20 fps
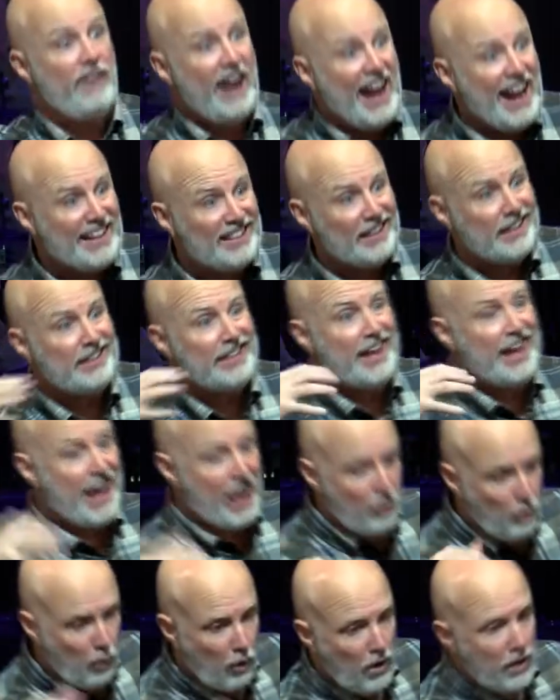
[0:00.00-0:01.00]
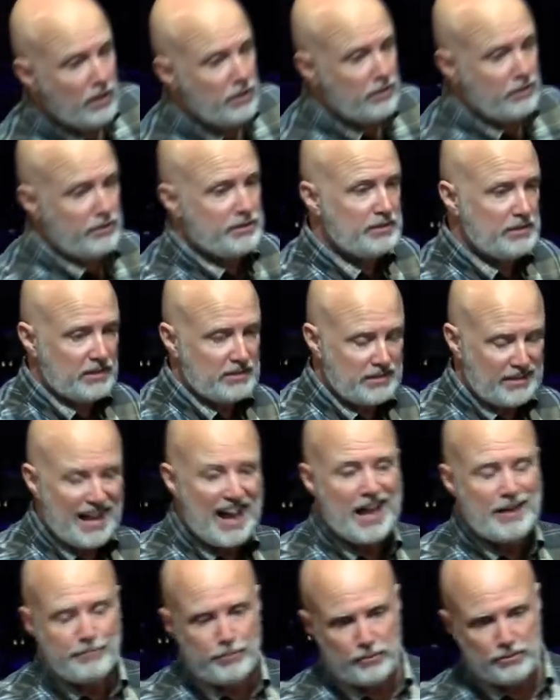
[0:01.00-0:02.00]
finally they got word to his
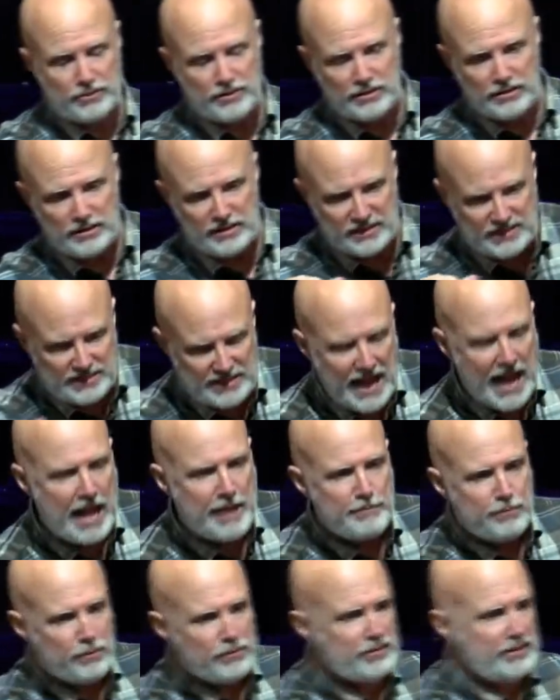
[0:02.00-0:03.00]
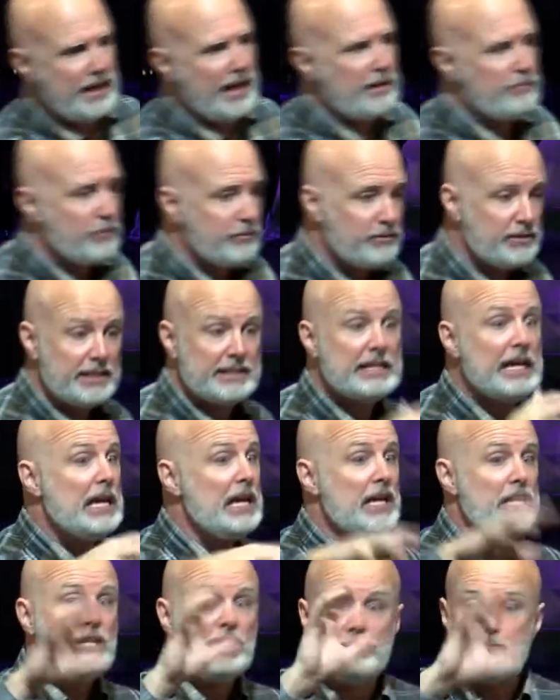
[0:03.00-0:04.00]
disciples, and the disciples came to him and says,
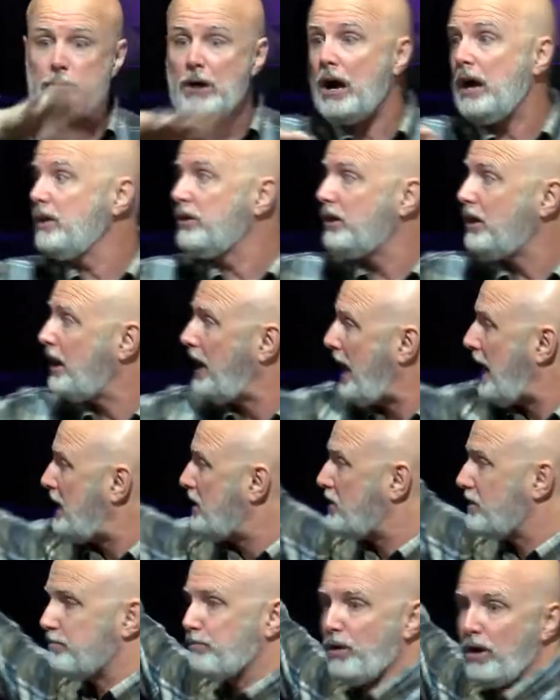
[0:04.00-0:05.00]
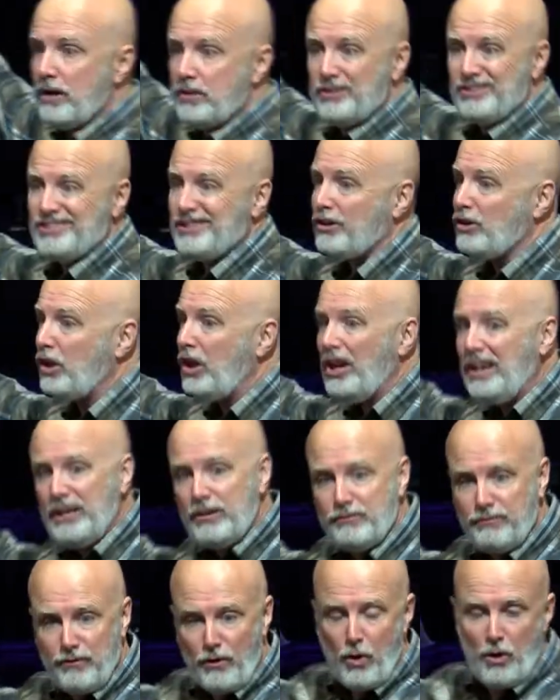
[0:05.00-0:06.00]
Your mother and your brothers, they're
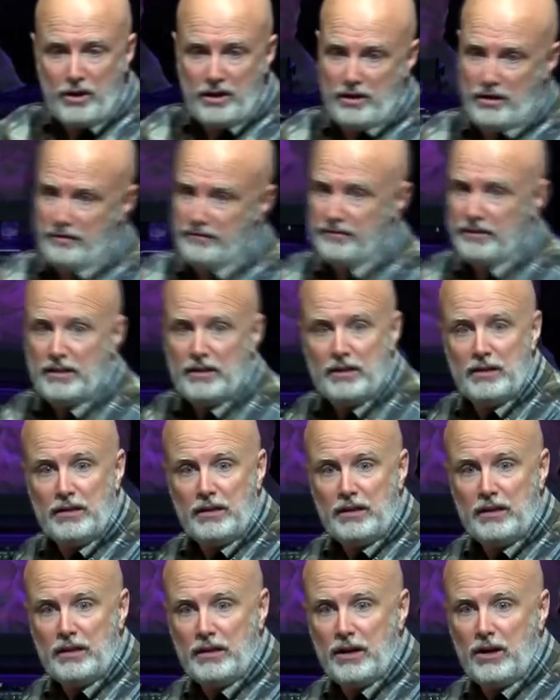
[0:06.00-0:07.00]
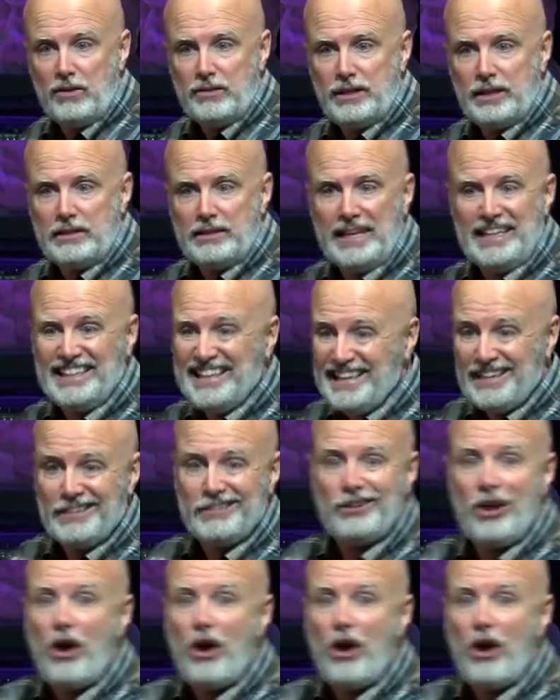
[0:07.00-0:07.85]
looking for you. You know, they, they need to